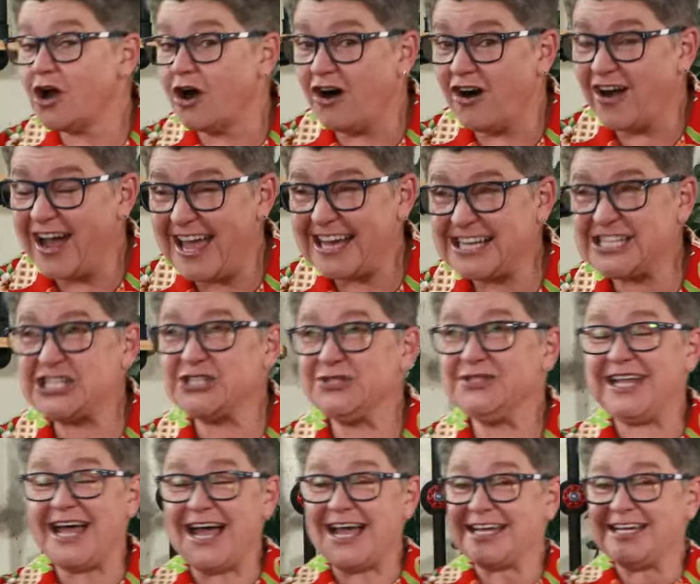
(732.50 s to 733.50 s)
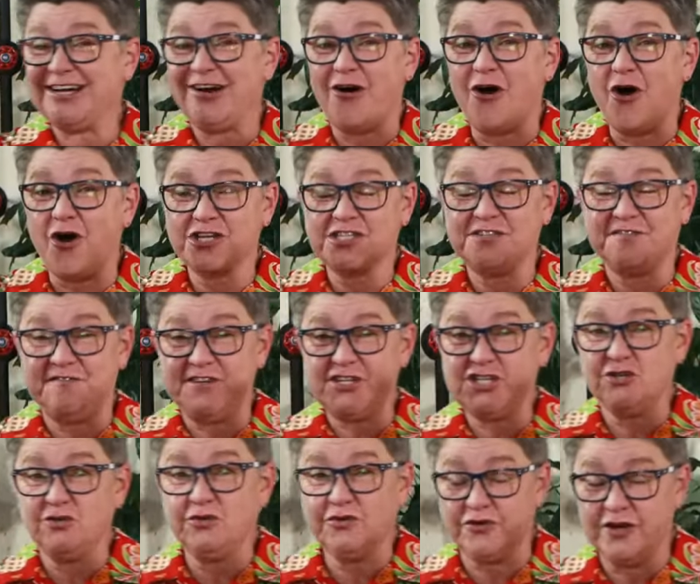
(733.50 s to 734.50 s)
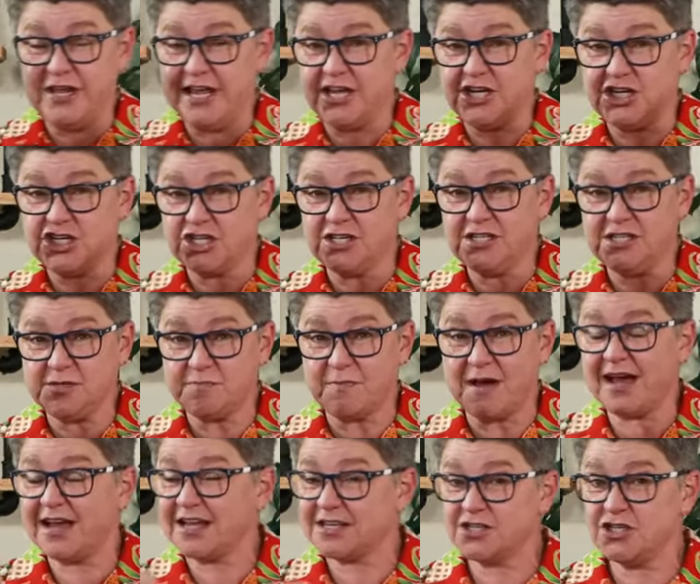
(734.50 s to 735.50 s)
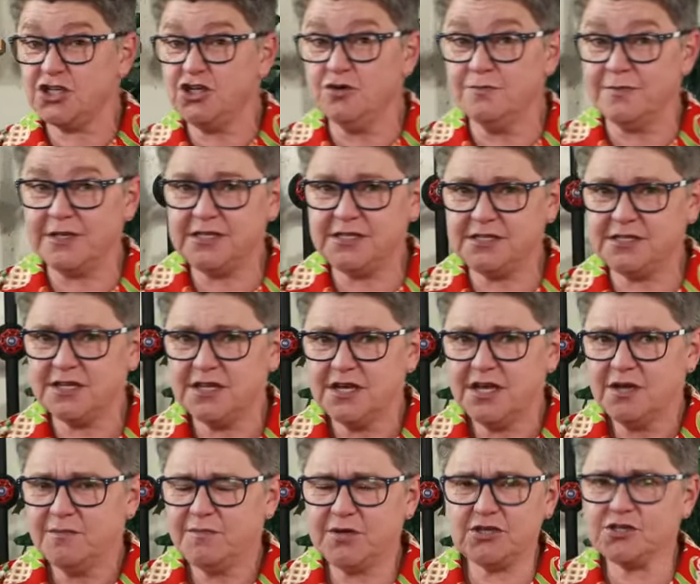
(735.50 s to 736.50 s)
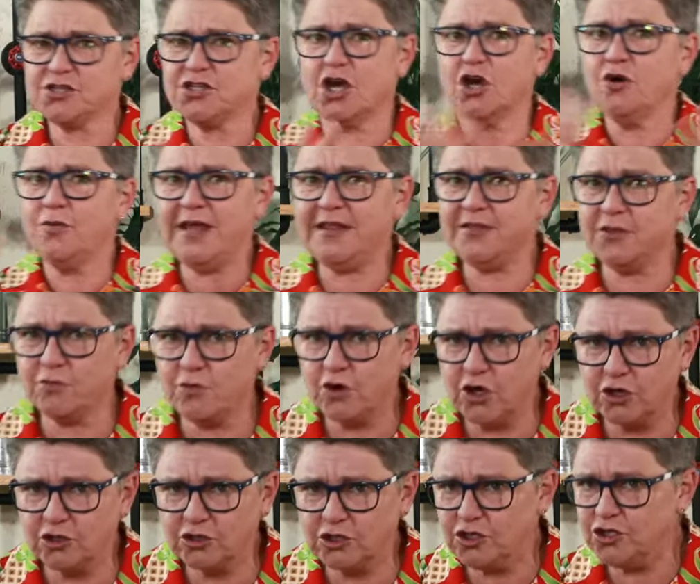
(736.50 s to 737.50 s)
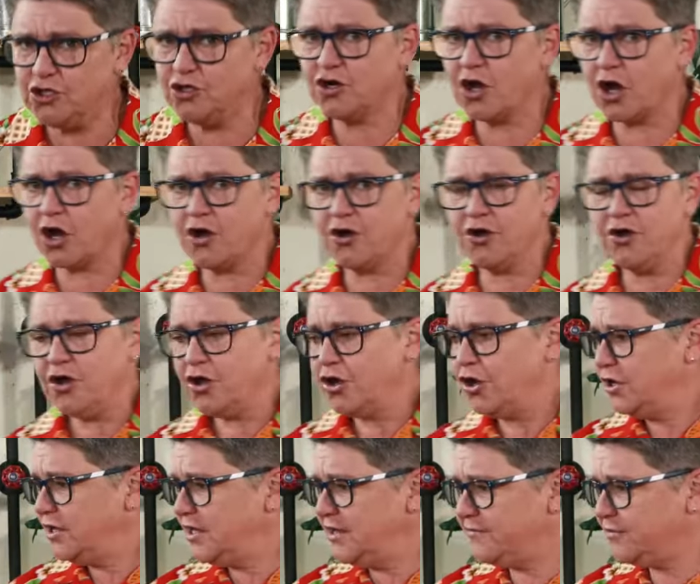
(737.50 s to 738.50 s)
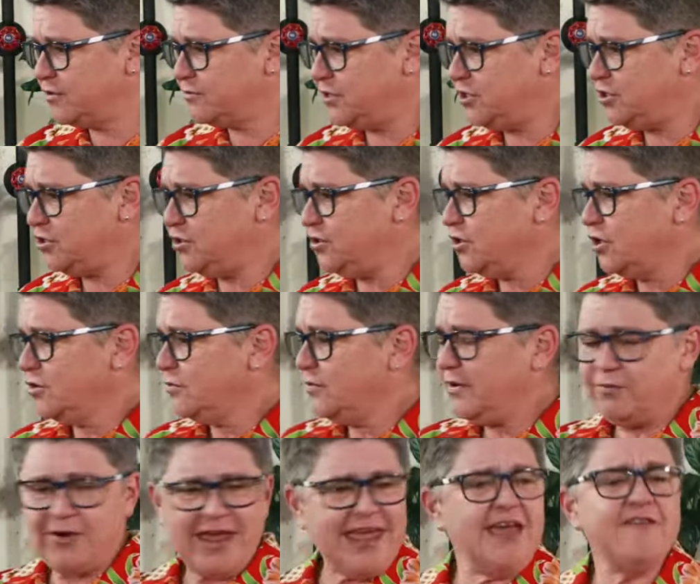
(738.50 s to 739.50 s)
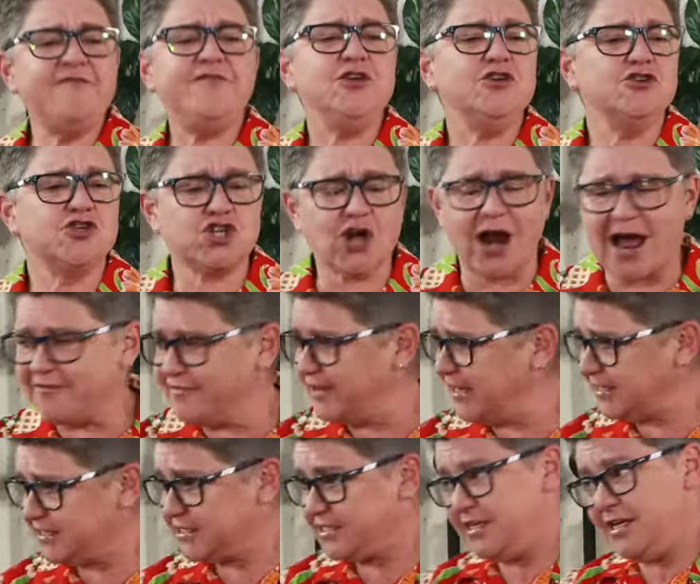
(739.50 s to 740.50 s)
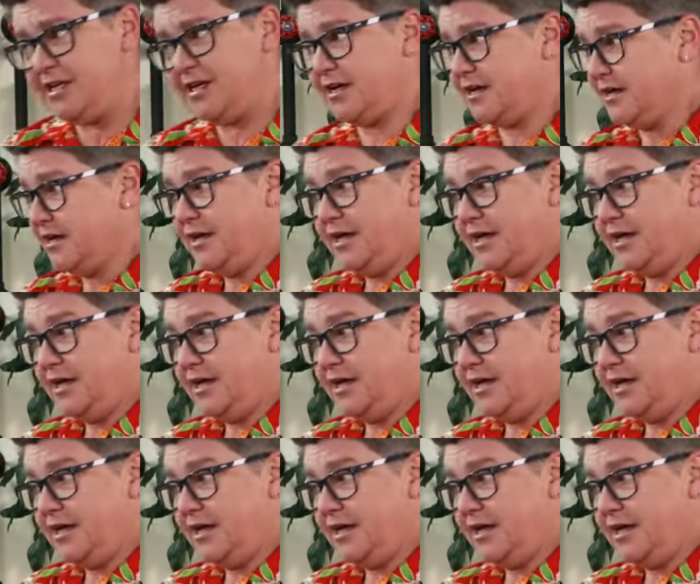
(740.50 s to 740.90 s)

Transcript: are actual like artificial creations by us humans, because nowhere in the world do you go, even when you, wherever you're driving, and see a